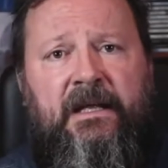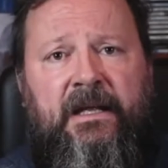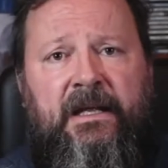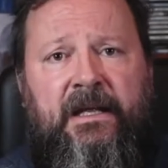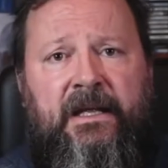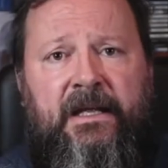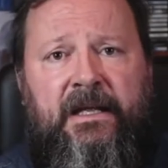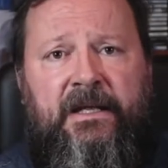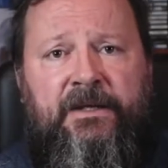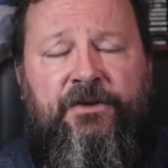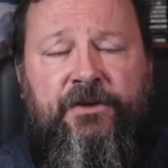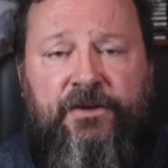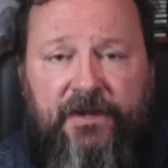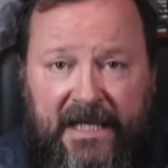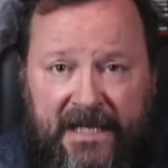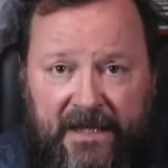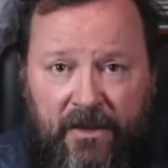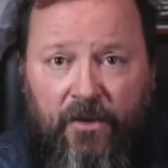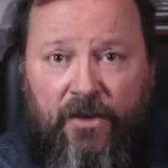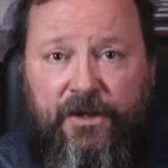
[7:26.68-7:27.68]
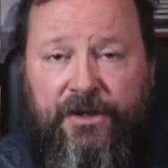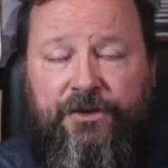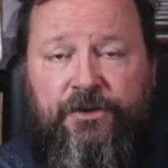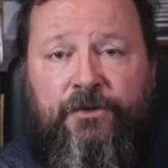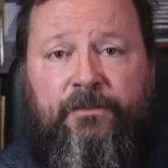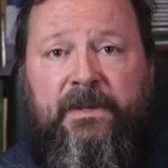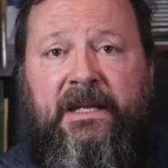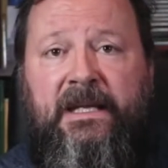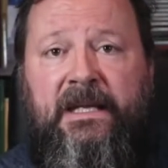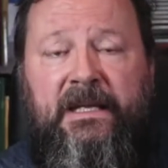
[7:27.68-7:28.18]
uh, in order
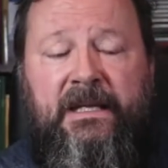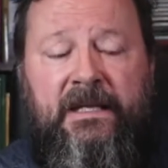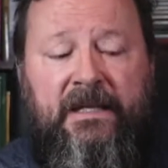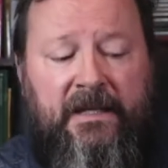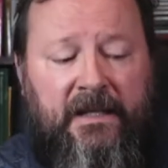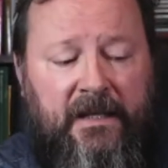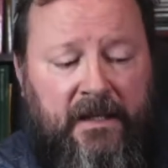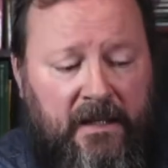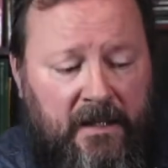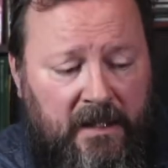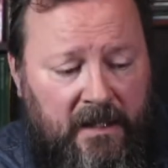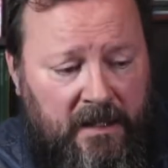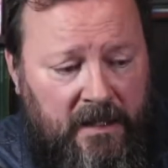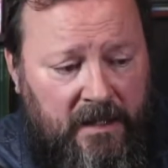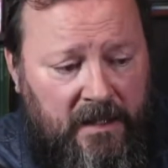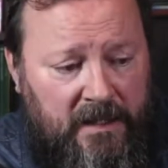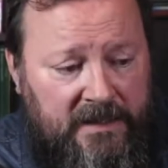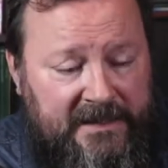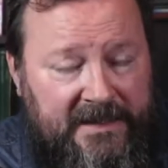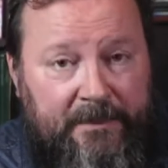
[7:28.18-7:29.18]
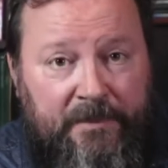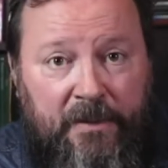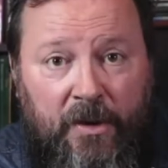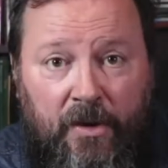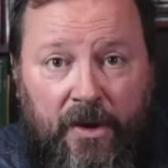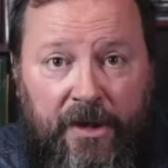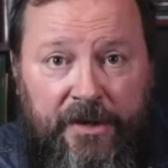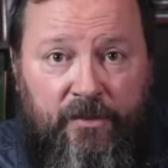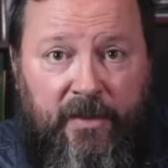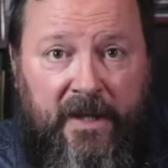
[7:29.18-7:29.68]
to be uh,
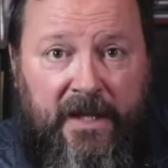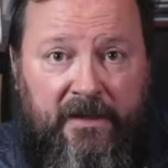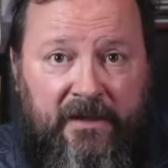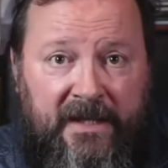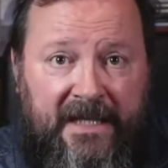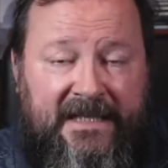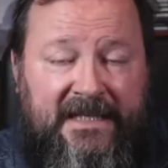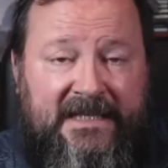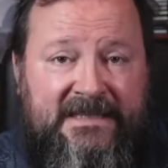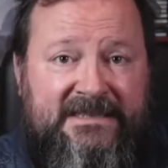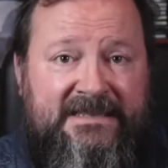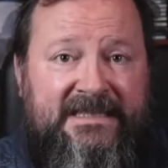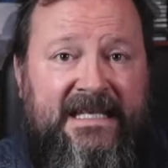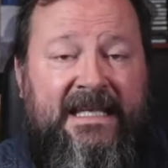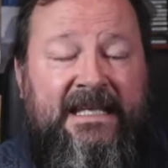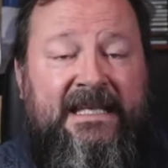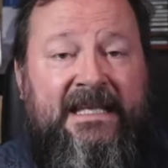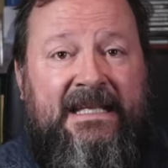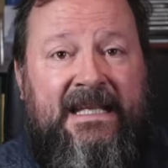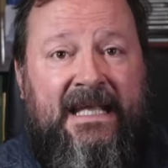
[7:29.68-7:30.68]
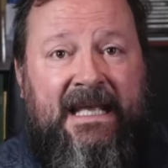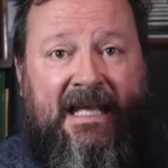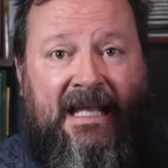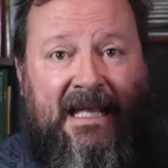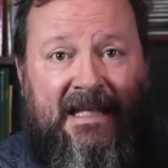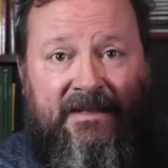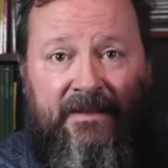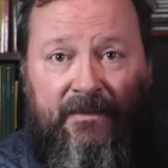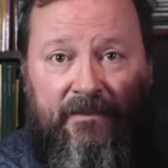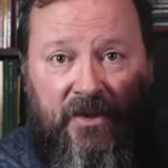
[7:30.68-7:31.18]
deployed where it is needed
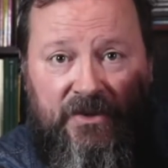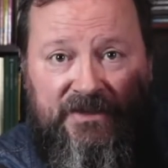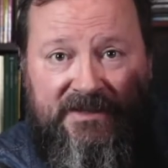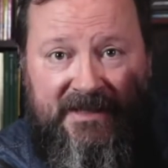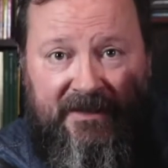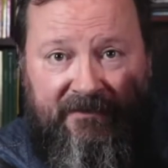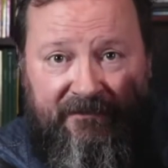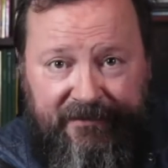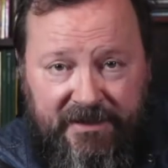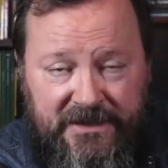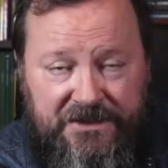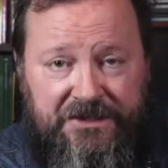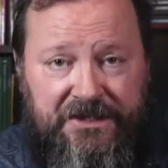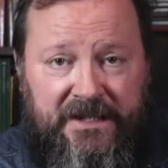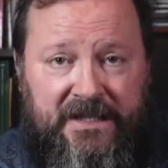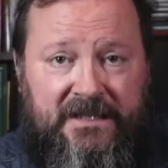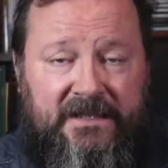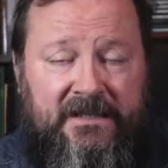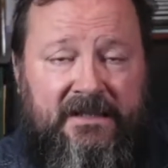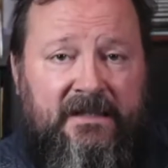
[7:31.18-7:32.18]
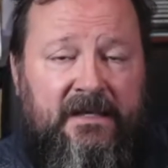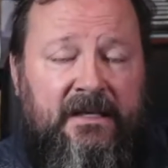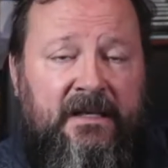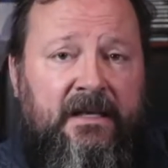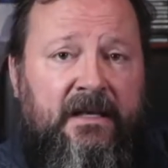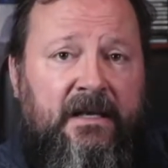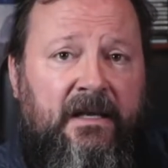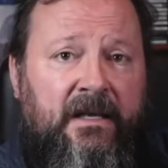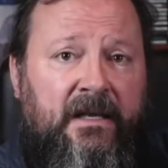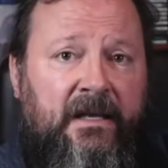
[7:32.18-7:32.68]
at the most efficient
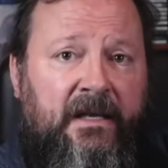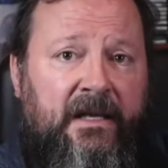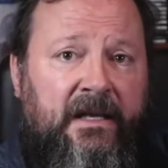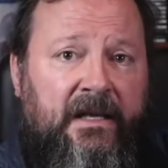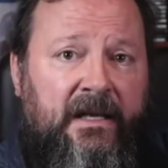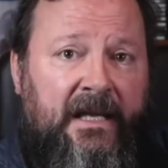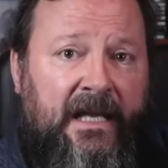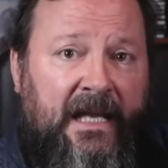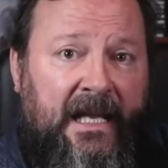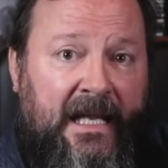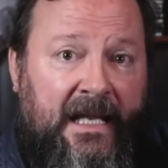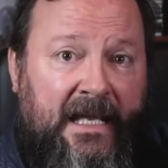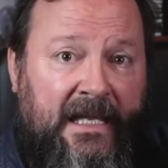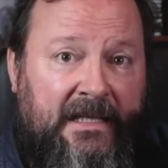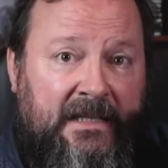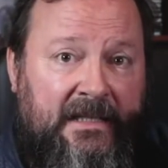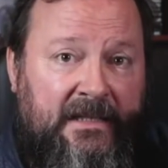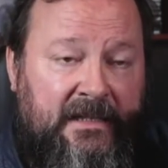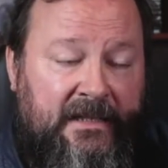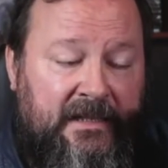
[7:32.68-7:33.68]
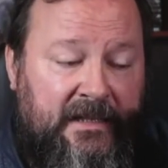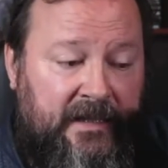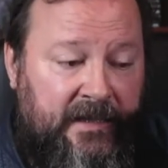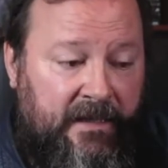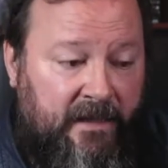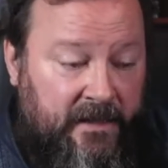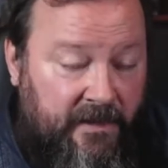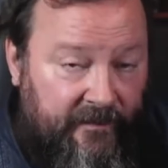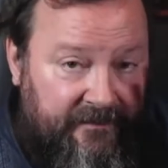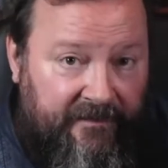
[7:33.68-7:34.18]
uh, and
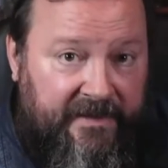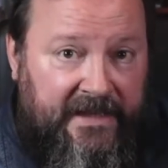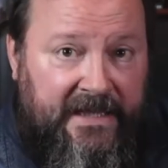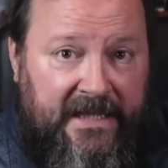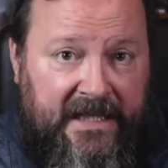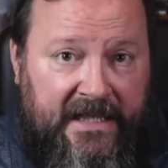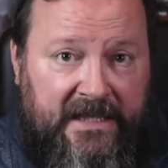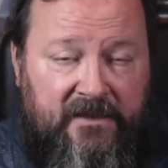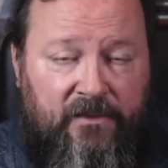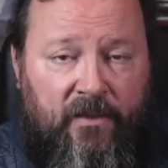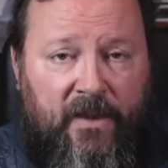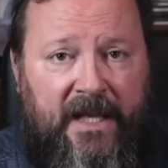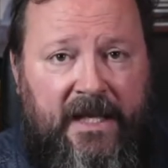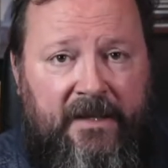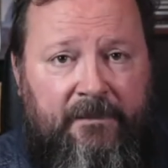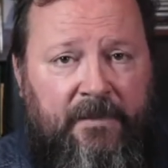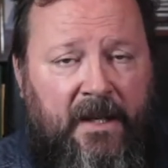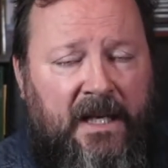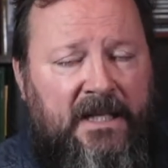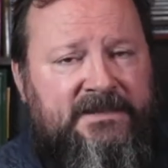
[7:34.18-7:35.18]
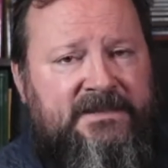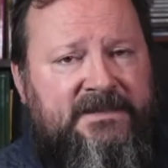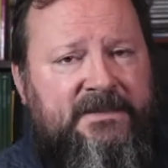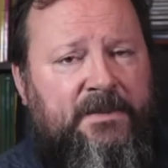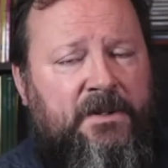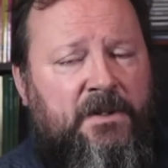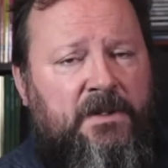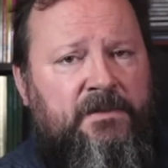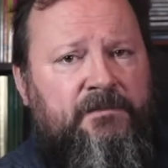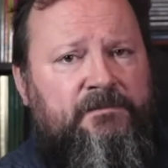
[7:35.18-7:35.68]
uh, convenient way
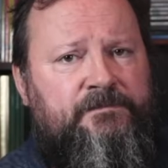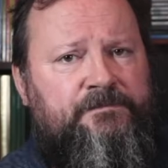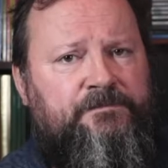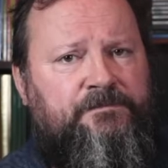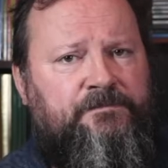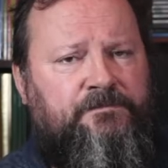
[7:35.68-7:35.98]
possible